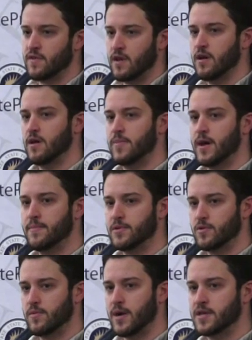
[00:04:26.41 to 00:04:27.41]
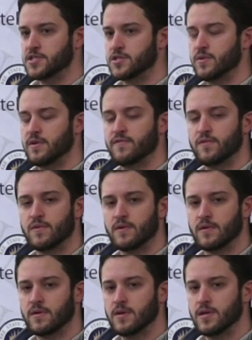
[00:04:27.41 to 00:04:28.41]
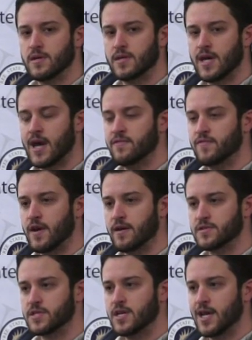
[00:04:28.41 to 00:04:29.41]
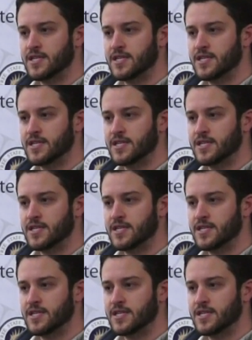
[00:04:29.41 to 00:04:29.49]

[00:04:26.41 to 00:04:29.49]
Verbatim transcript: a, popular repository for CAD files,